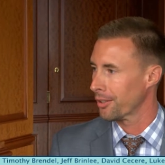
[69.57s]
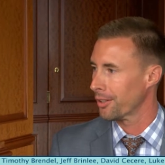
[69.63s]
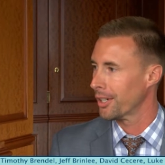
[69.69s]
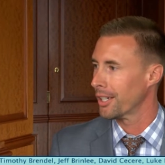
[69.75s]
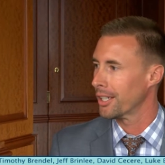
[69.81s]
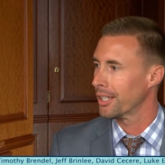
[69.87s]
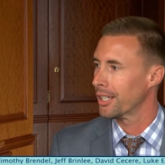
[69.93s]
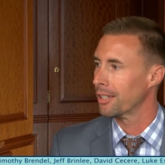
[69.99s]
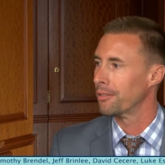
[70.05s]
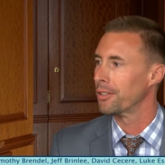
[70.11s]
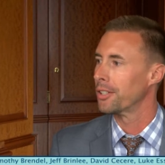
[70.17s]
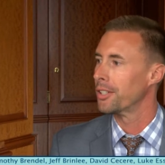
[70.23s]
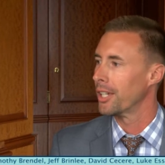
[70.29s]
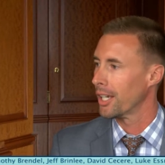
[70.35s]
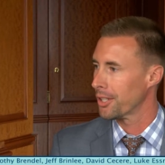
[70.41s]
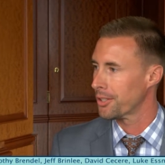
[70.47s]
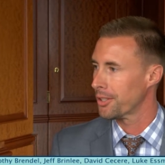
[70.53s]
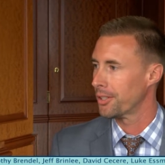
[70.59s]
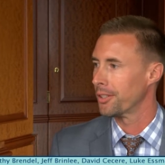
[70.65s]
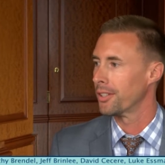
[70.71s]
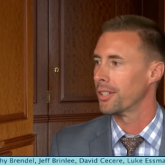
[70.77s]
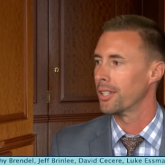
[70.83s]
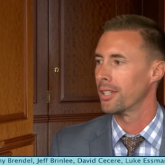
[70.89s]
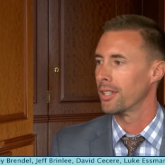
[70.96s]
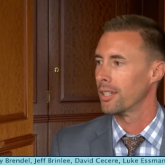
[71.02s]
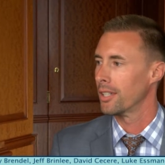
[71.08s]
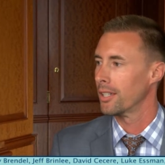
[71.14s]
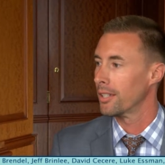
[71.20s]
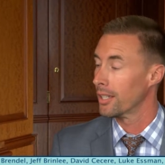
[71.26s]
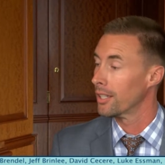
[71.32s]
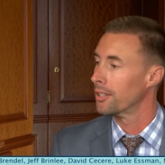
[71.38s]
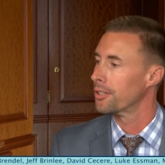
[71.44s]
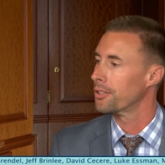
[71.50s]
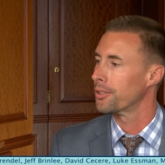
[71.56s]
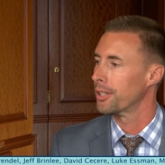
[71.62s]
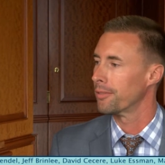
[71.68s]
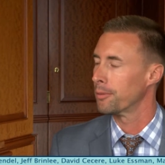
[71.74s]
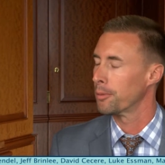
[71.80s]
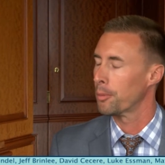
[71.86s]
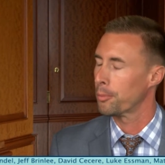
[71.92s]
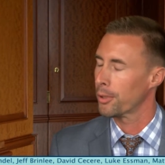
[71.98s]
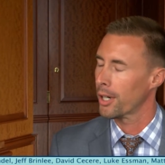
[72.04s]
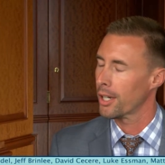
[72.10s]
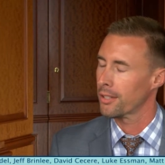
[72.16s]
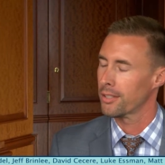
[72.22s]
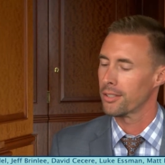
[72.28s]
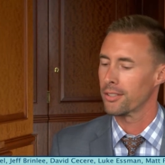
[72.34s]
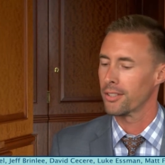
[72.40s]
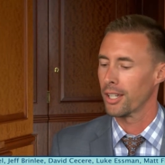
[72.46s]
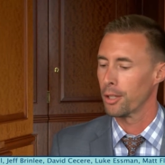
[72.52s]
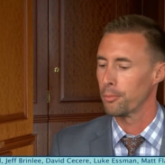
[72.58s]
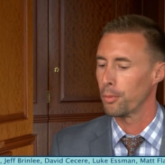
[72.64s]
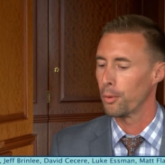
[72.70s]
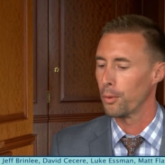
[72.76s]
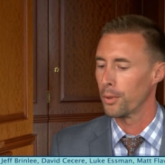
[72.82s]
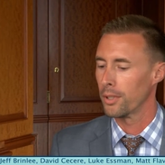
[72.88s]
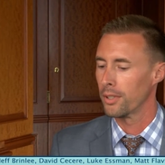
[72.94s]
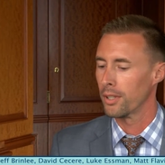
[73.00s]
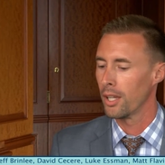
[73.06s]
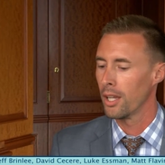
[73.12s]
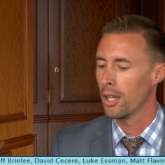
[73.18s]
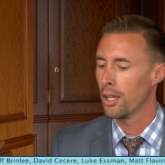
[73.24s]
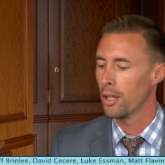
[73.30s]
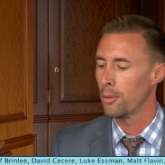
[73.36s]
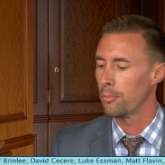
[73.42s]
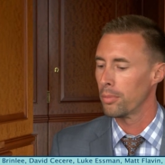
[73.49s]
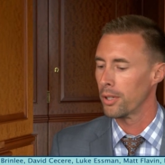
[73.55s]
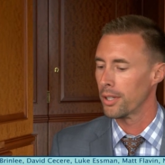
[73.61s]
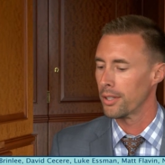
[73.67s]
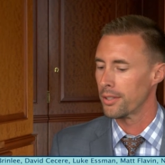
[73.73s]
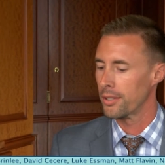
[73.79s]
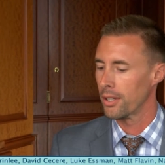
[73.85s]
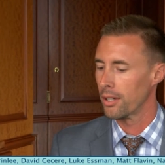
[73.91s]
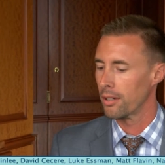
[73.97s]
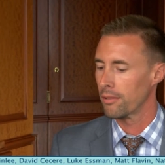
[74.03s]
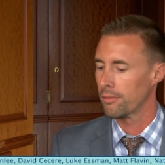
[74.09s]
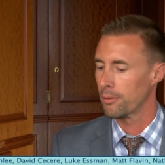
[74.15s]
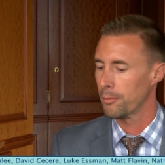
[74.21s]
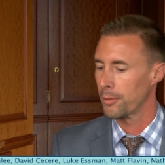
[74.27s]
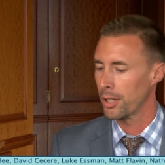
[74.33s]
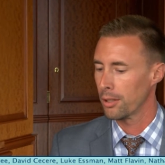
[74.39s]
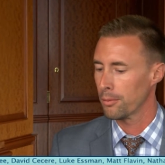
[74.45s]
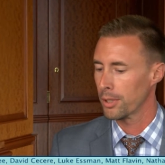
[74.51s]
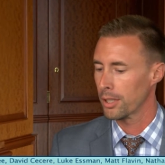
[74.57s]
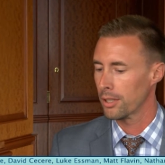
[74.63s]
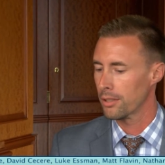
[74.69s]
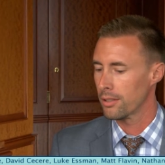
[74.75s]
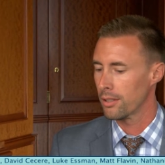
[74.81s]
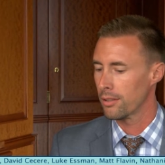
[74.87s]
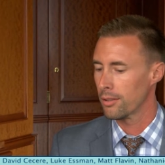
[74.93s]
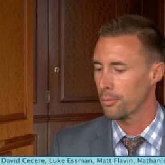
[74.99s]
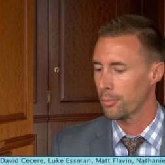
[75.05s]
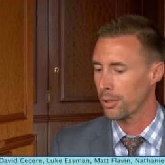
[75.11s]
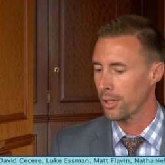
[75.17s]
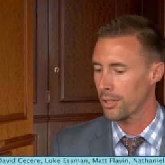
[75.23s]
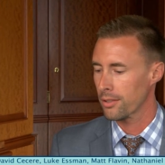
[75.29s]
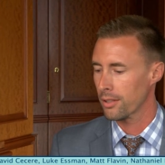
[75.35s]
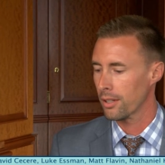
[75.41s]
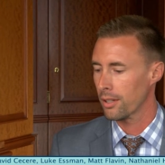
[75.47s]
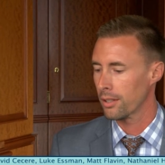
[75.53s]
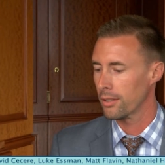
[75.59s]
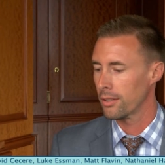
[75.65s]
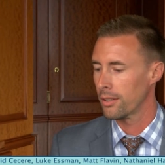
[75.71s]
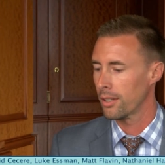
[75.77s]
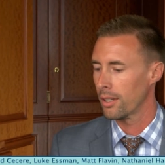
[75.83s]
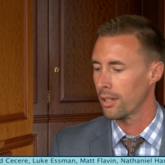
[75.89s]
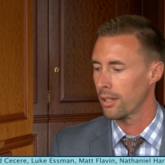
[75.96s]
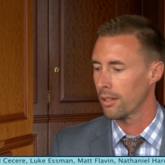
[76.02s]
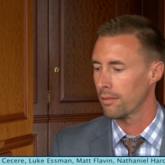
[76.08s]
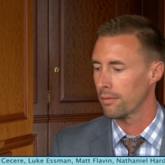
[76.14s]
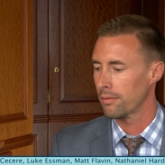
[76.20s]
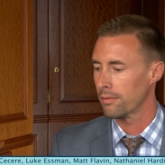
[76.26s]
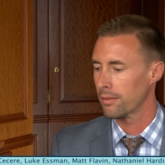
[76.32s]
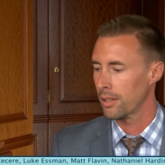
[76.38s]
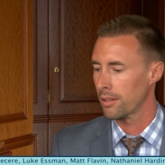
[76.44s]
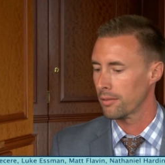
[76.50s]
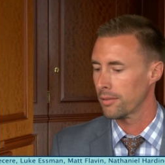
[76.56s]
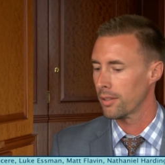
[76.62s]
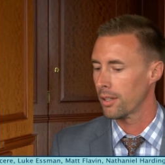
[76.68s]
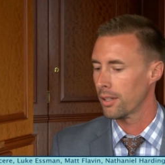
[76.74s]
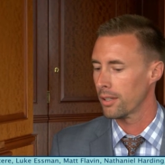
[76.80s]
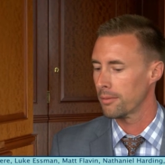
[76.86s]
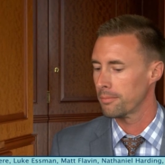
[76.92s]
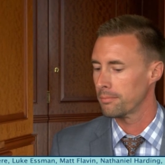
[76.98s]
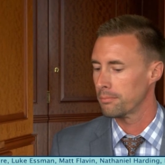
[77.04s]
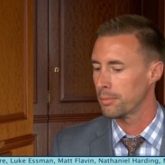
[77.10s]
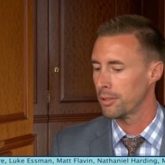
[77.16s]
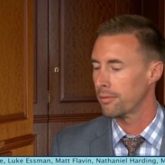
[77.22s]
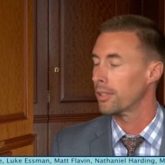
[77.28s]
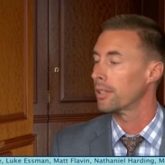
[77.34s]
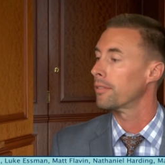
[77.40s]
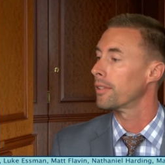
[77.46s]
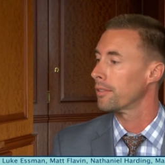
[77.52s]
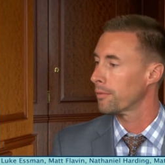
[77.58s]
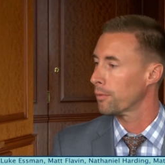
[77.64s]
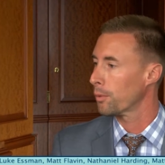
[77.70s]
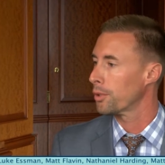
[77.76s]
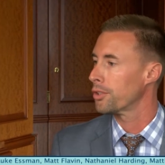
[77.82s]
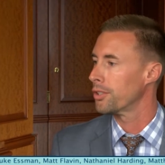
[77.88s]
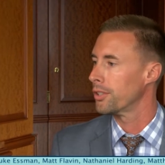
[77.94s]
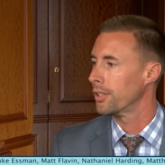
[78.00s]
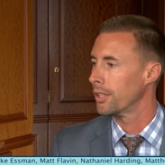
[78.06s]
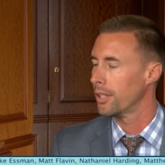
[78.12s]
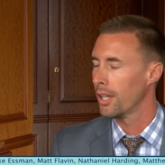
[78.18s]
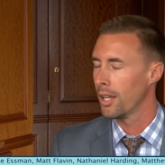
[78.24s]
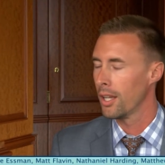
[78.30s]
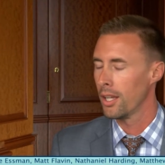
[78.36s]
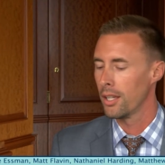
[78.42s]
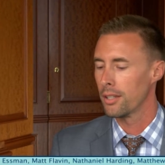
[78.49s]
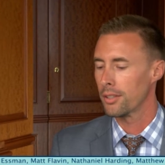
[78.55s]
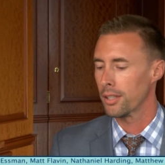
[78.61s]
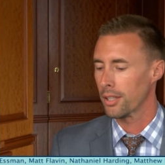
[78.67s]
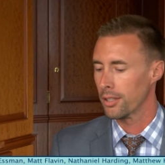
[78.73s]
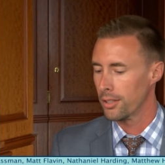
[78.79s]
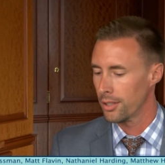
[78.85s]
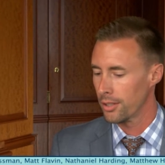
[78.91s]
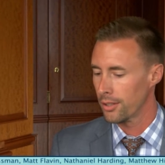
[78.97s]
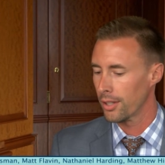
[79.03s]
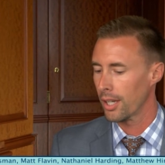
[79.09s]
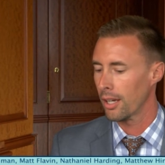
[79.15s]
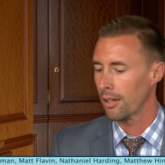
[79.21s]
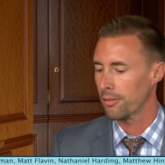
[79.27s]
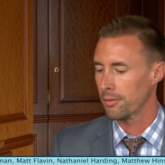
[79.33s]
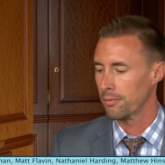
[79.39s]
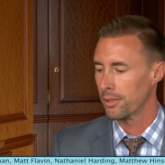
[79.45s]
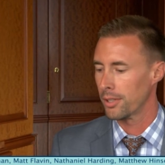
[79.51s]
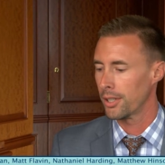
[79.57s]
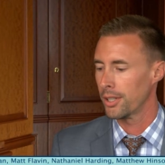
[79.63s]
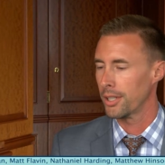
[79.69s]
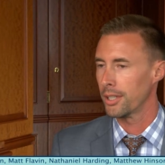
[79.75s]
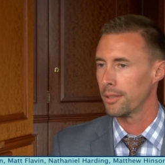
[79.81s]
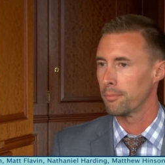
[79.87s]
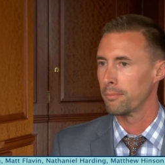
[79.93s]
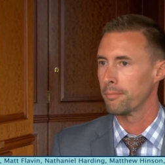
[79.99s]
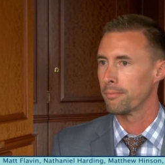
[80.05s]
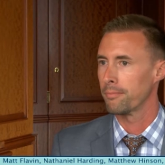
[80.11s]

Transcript: great given the downturn in the, in the industry from a pricing standpoint. But uh, from there, we continue to press on and uh, have uh, been very, very fortunate to continue to have some very